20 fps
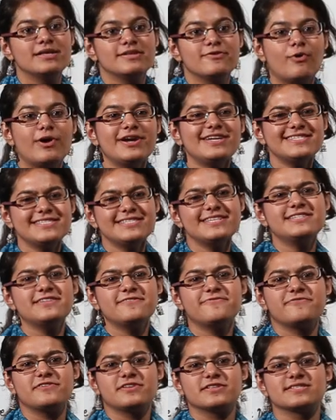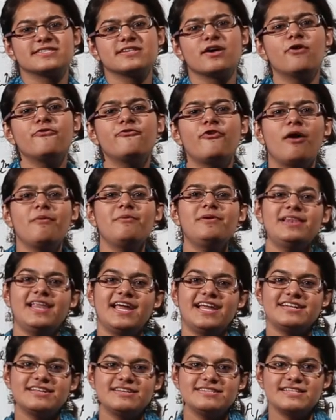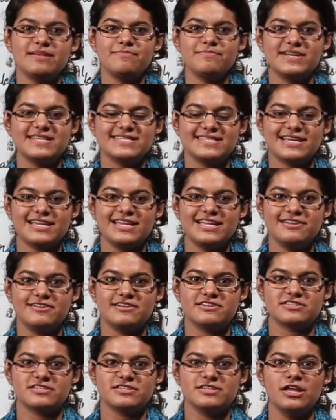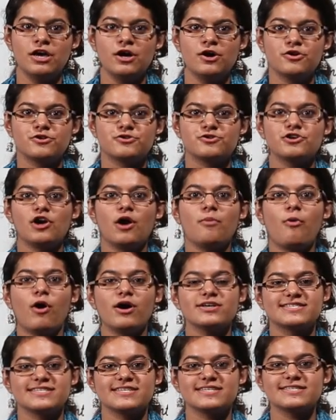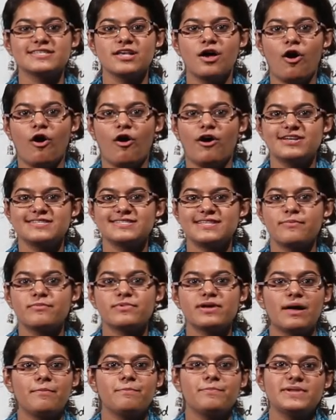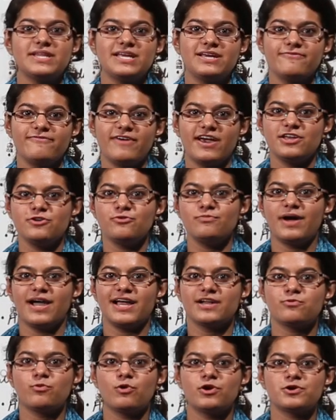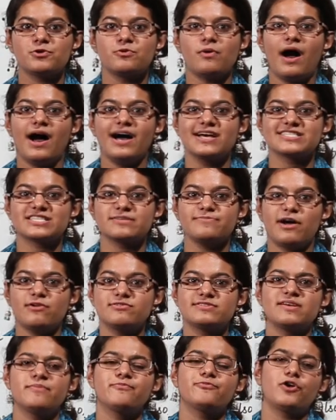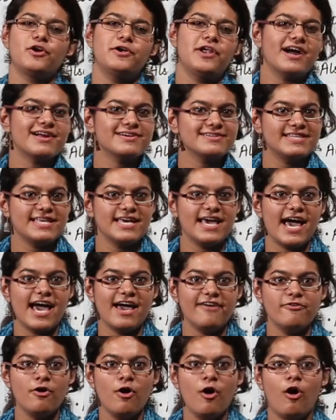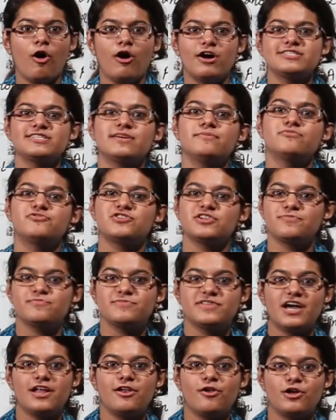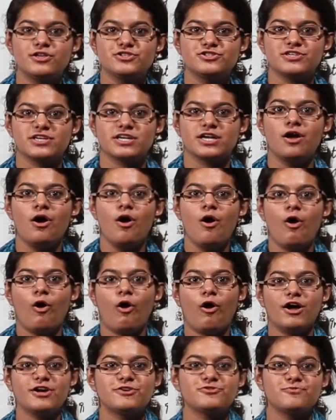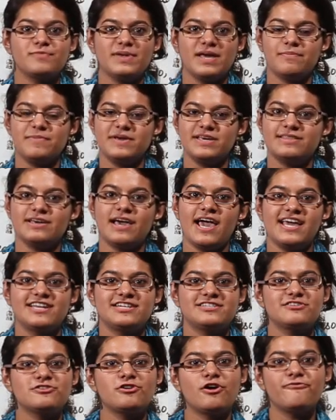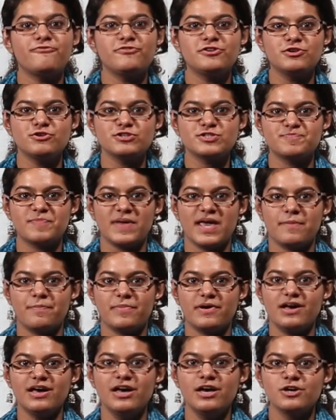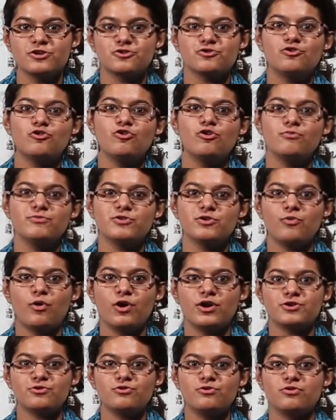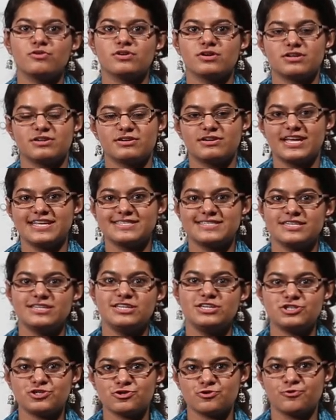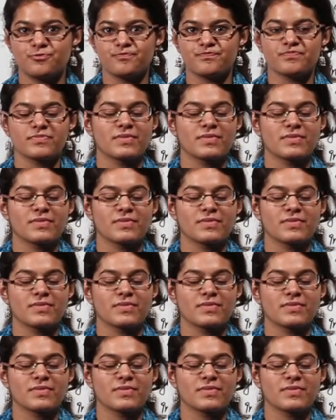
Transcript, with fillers: What is the difference? Formal letters are basically written to your bosses or some company where you might want to ask about some product they have or some trip they are launching or to maybe the editor of a newspaper to whom you want to raise an issue